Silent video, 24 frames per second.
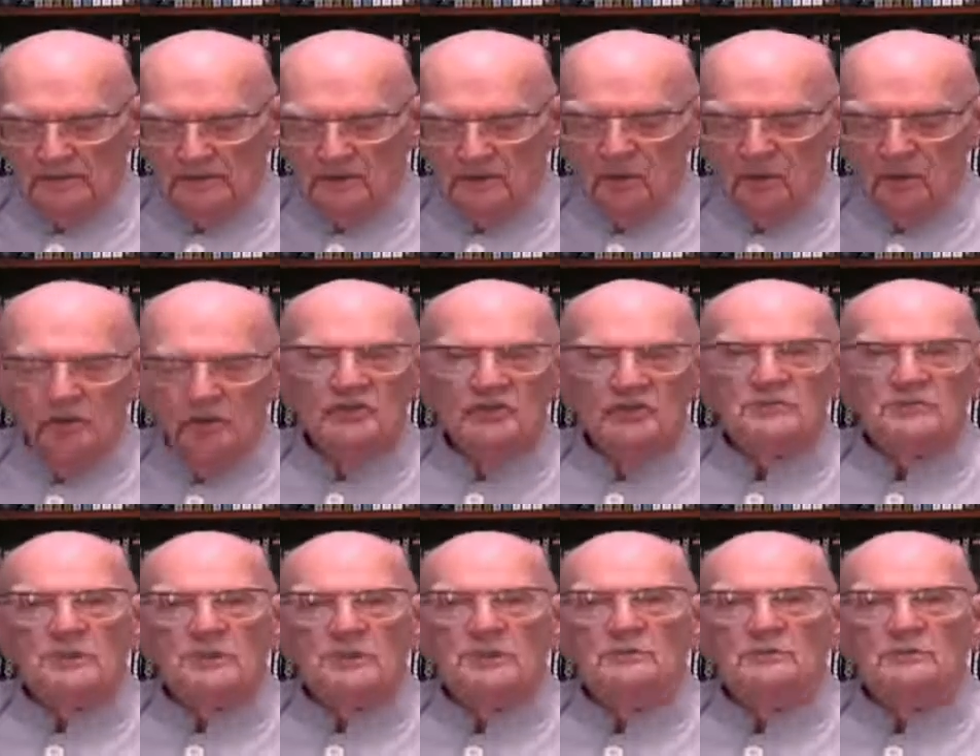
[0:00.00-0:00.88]
all the
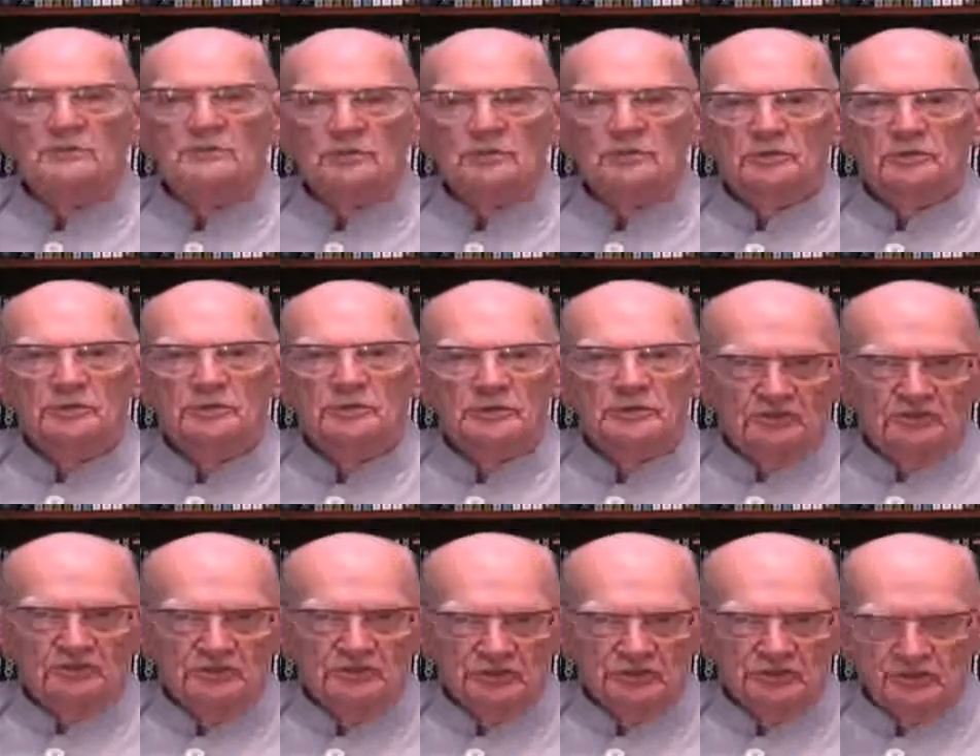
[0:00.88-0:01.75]
speed it was
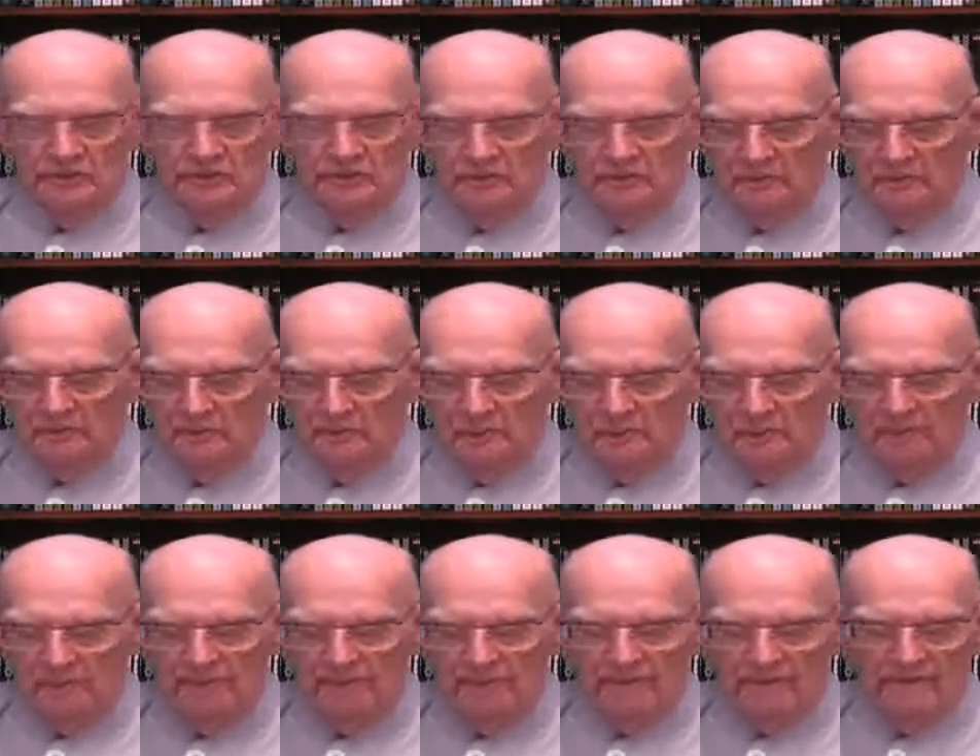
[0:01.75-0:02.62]
necessary
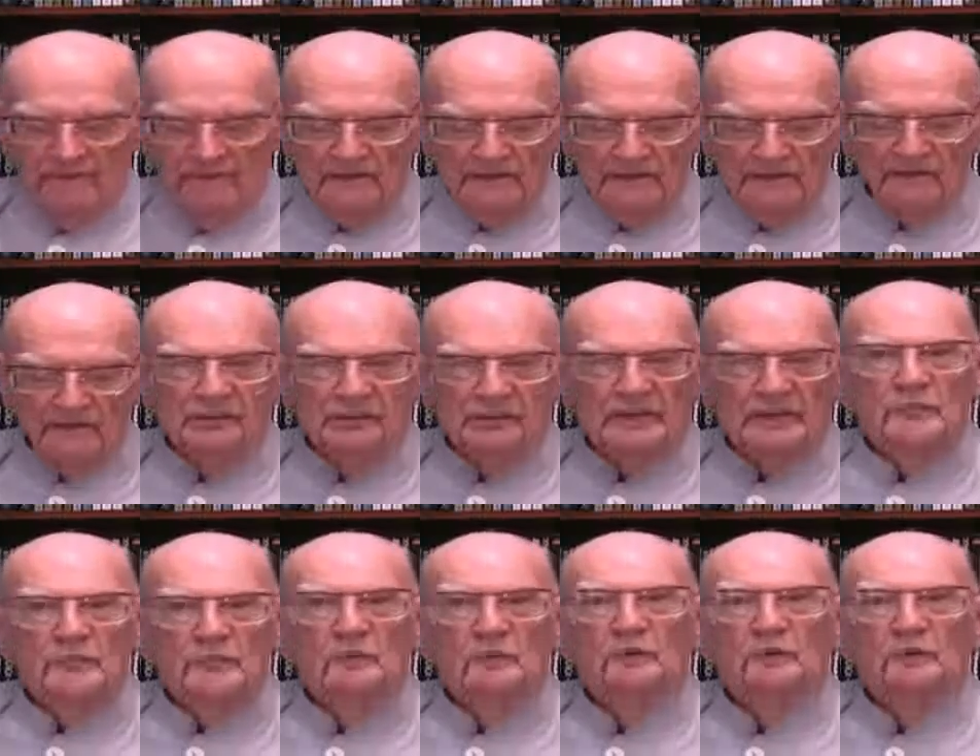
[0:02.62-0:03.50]
in this
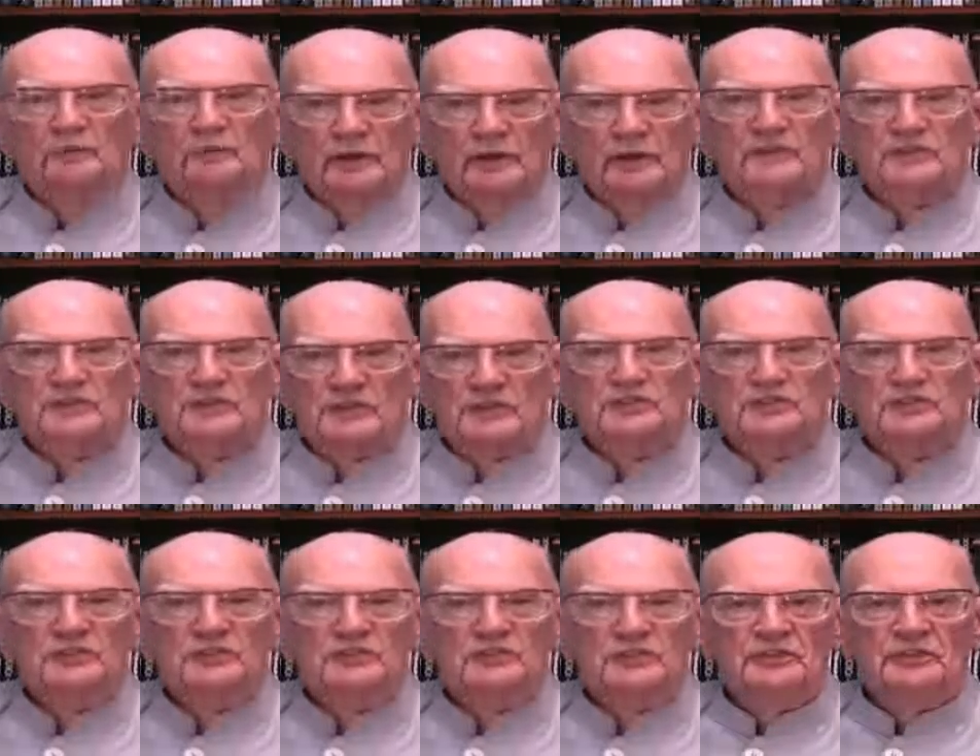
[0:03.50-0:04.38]
feeble
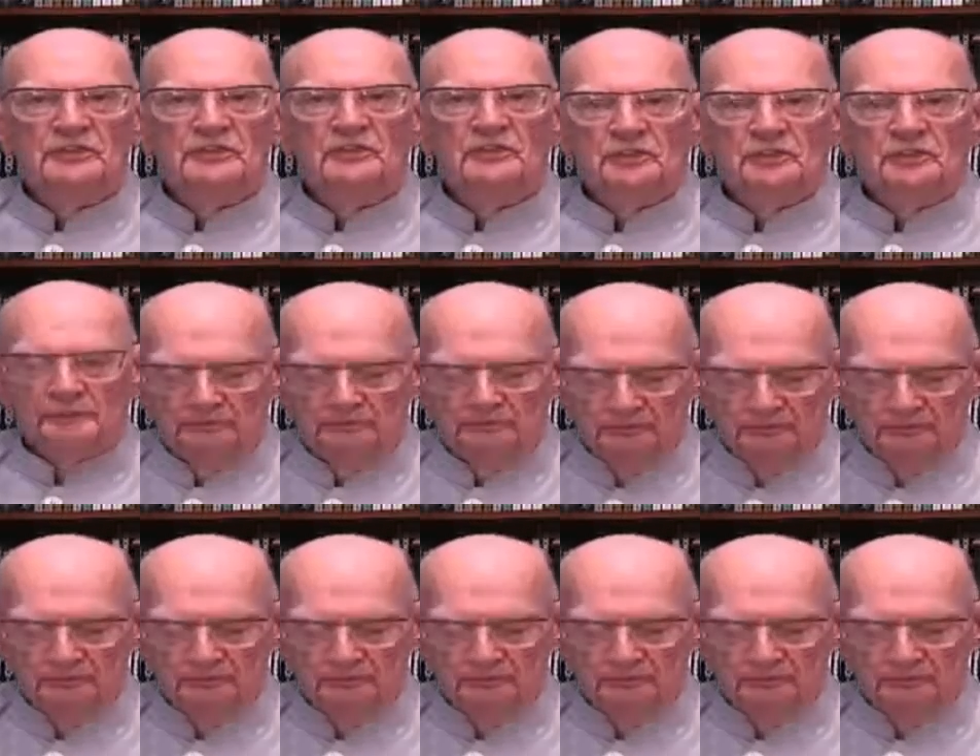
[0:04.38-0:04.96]
gravitational field.